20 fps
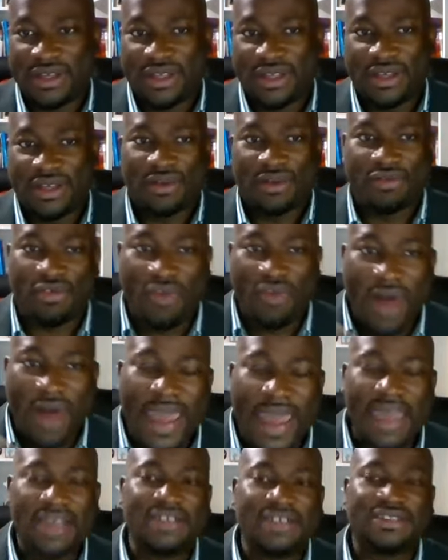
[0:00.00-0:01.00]
You know,
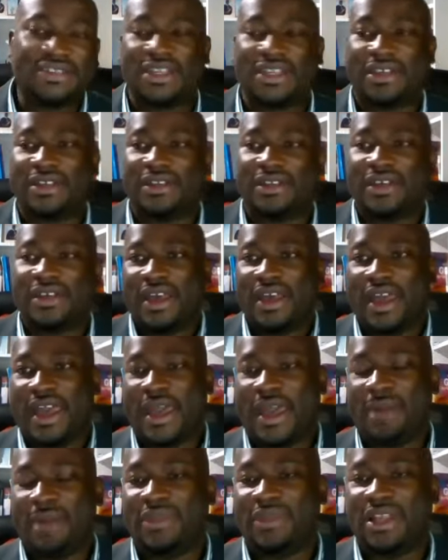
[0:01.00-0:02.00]
rising
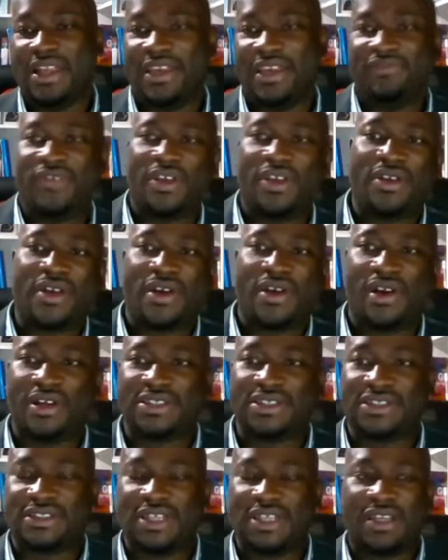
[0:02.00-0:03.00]
um, living
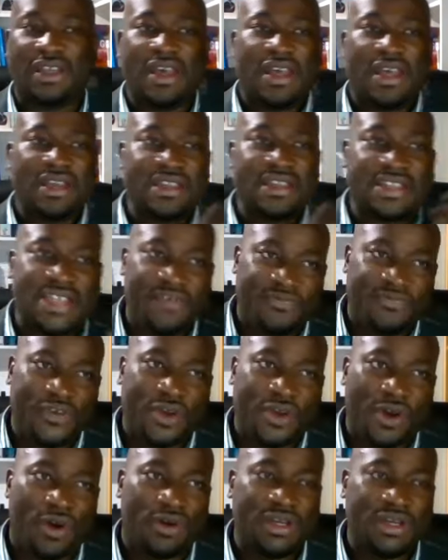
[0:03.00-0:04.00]
cost and
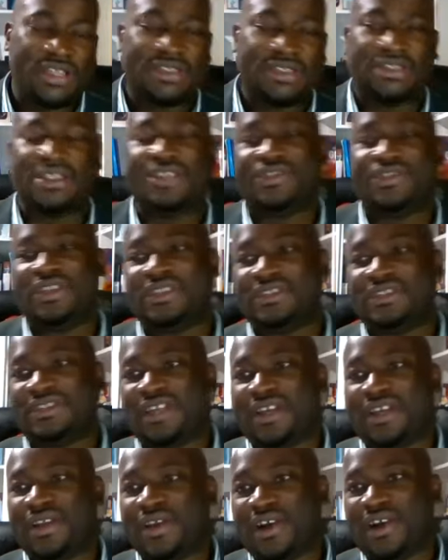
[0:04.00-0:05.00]
difficult decisions
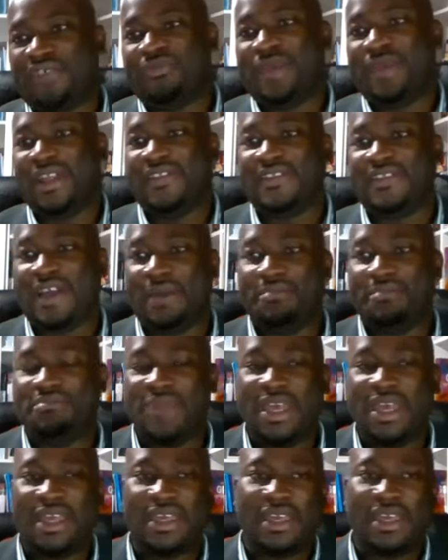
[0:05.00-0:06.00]
that governments are
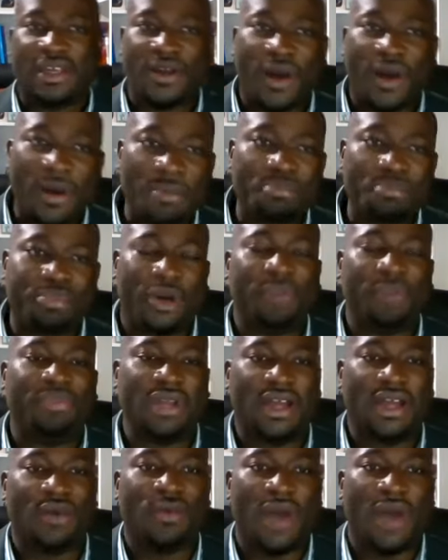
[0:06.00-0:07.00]
making,
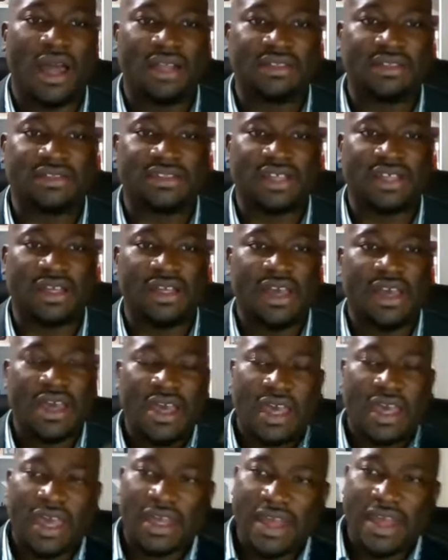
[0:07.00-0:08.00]
unpopular ones and,
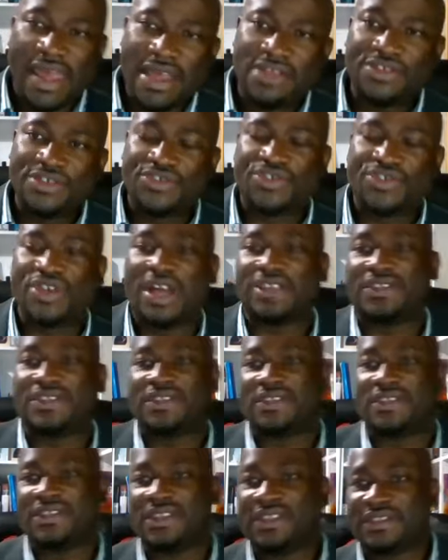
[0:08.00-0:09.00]
and
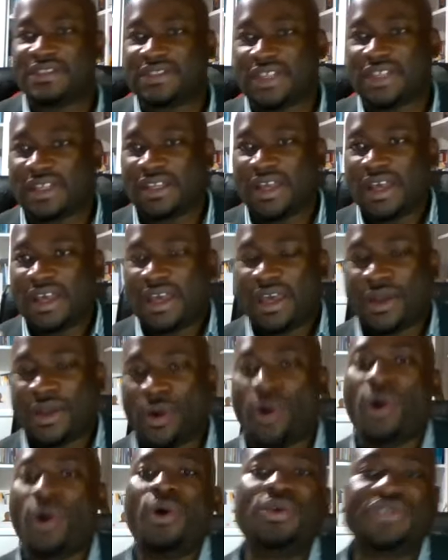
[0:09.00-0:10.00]
injustice and, and
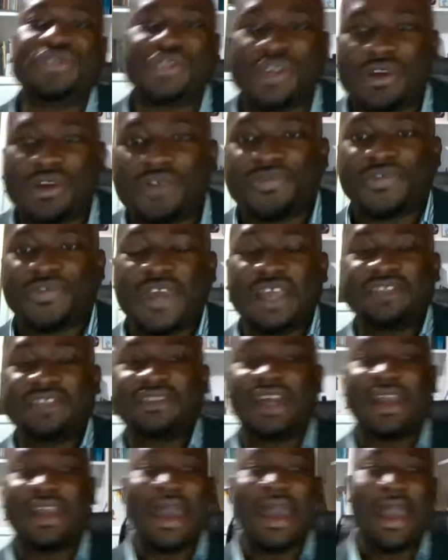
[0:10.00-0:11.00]
all sort of things
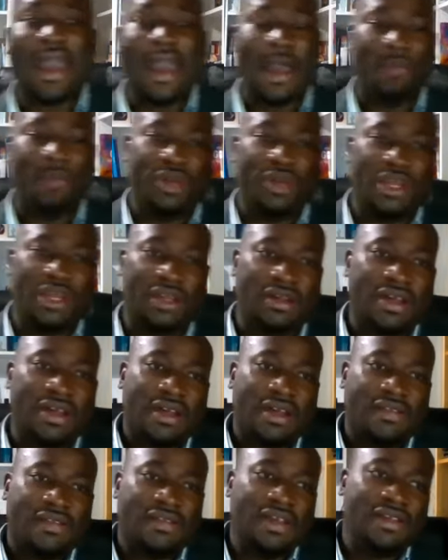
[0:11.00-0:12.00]
that are happening.
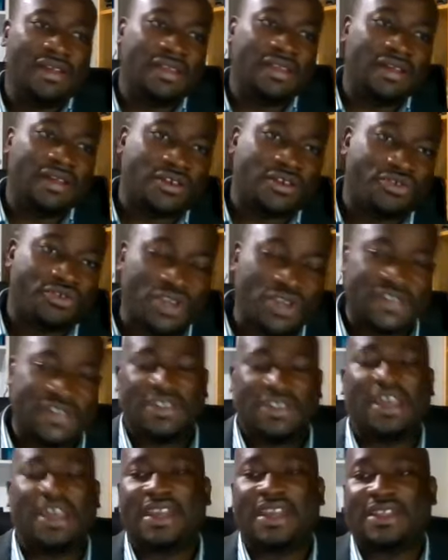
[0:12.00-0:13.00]
The, the
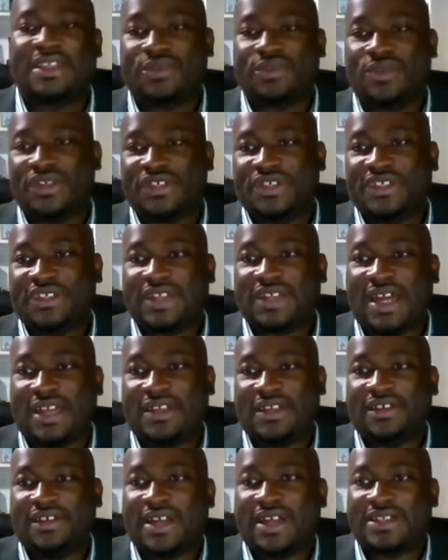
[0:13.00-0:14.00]
Christianity, which is
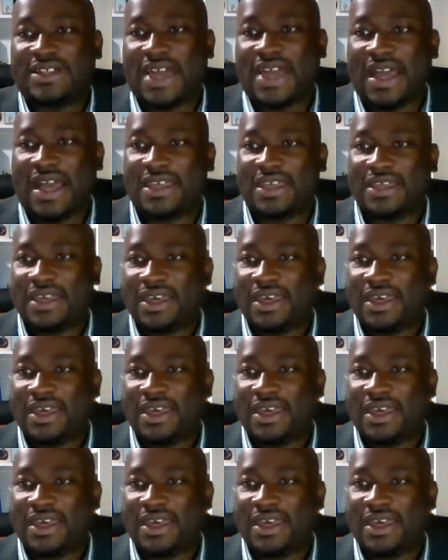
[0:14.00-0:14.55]
under attack